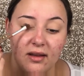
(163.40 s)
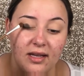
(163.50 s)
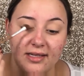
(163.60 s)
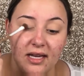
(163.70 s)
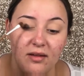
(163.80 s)

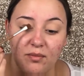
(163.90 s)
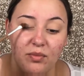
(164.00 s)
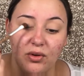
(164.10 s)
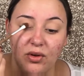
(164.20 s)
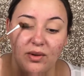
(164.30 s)
It's like a
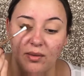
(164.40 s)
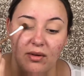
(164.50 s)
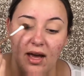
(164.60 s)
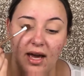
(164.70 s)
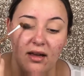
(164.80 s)
bluey
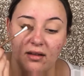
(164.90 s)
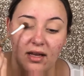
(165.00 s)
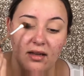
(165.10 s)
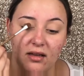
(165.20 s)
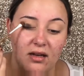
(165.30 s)
black,
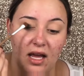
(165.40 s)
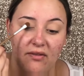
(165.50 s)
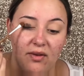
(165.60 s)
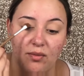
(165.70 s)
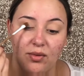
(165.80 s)
like
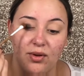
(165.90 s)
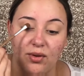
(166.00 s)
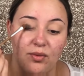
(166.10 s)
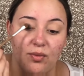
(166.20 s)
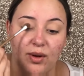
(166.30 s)
navy
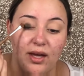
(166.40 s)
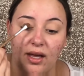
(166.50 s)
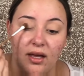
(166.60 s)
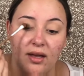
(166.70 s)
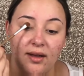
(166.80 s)
blue, but
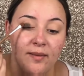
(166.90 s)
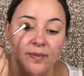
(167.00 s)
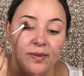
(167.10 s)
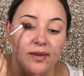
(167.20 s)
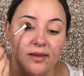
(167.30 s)

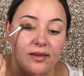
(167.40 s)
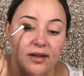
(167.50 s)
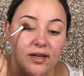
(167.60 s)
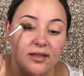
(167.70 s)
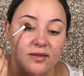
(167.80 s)

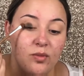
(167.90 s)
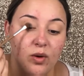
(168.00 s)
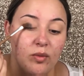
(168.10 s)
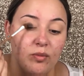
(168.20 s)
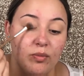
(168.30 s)
there's
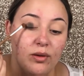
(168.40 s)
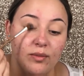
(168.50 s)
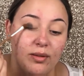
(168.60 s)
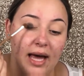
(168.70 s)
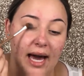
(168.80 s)
more
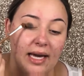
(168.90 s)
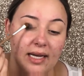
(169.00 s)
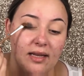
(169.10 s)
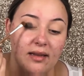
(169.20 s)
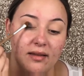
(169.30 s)
black
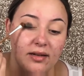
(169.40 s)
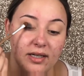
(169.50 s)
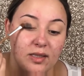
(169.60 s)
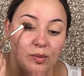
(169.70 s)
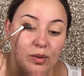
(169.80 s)
in it than there
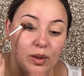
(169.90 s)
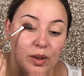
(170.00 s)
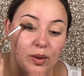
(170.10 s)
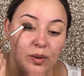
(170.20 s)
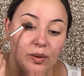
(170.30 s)
is
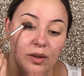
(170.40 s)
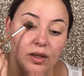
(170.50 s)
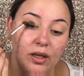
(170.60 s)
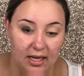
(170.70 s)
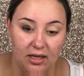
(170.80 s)
blue.
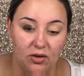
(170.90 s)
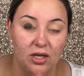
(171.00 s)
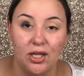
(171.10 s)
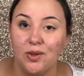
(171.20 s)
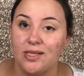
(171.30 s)
You
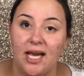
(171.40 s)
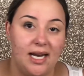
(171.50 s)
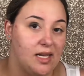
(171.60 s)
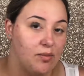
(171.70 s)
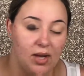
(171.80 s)
can use
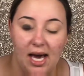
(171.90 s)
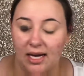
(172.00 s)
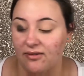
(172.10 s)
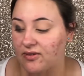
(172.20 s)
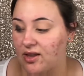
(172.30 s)
any
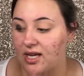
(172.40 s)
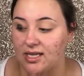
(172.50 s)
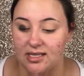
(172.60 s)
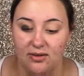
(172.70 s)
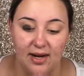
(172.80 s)
black for
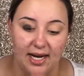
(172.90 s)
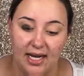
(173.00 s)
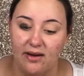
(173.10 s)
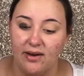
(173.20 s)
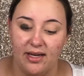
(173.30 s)
this. Right
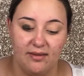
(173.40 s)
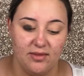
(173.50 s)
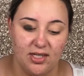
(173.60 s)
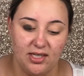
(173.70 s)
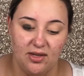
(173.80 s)
now I am
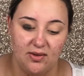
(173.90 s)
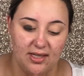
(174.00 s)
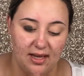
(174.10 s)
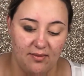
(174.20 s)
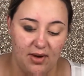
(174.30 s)
just
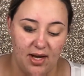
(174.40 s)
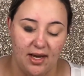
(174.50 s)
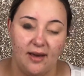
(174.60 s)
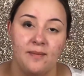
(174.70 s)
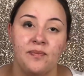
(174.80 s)
using
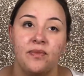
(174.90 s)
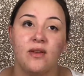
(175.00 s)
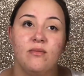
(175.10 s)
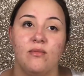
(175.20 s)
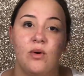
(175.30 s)
my
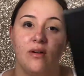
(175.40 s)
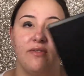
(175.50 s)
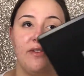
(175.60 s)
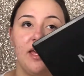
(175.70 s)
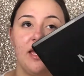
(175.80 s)

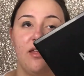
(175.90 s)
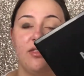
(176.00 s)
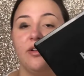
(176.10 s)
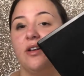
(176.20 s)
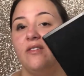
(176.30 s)
Morphe
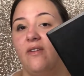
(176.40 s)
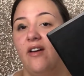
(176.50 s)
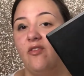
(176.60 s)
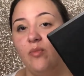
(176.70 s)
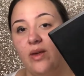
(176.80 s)

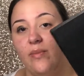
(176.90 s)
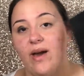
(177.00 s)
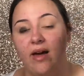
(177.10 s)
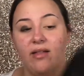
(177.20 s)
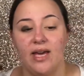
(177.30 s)
35B
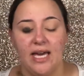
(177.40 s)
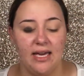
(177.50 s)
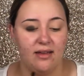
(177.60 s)
palette.